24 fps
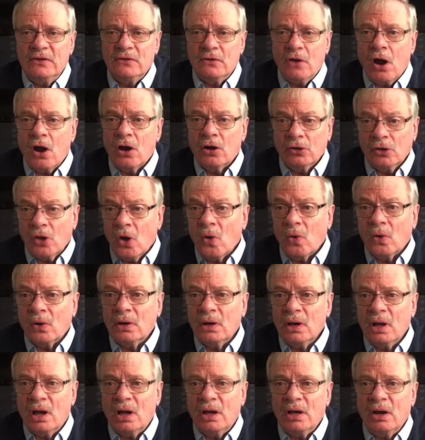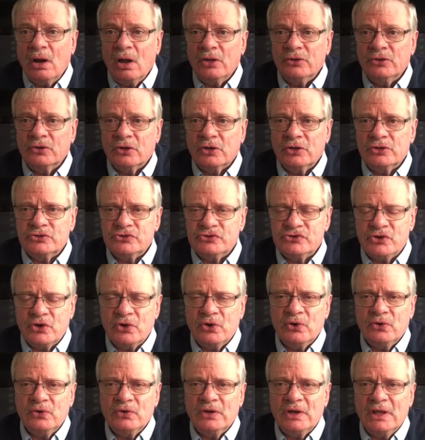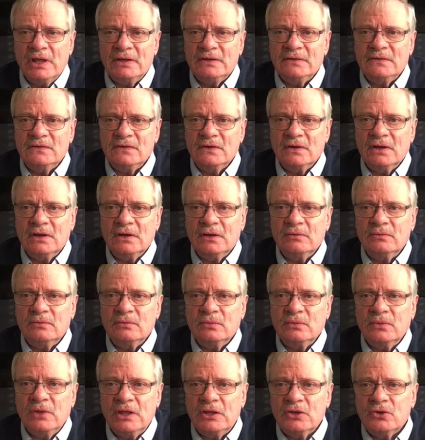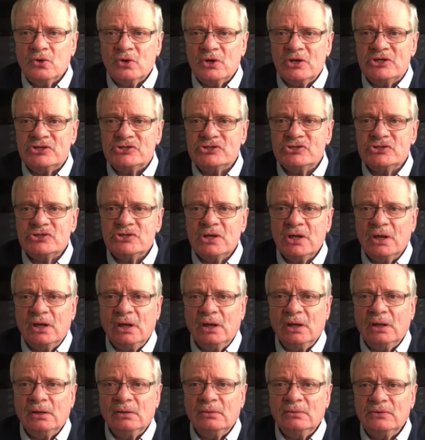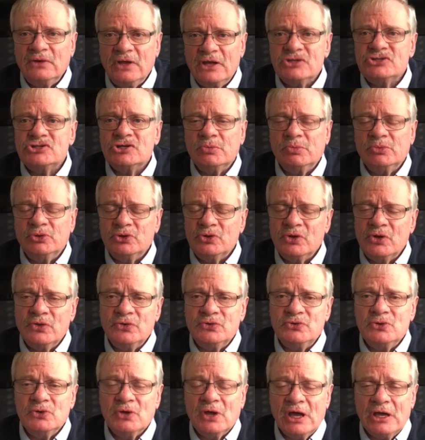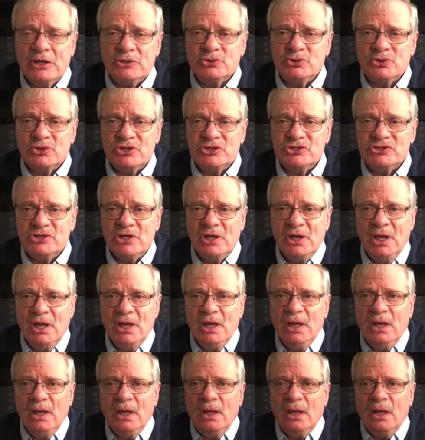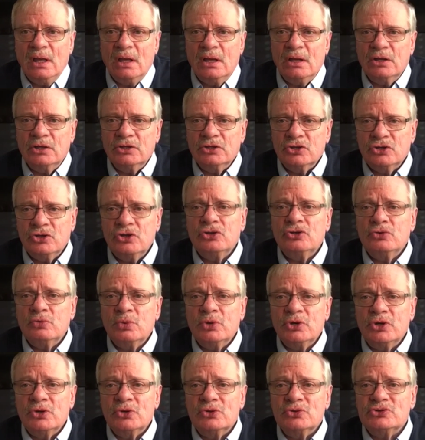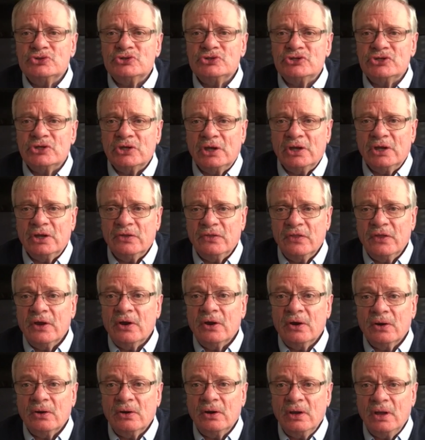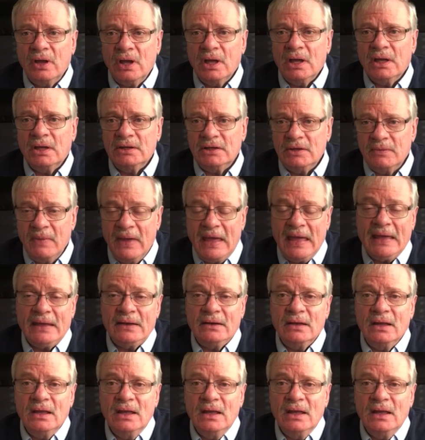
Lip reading: are lower on concern that increased tension between the two countries could reduce their demand.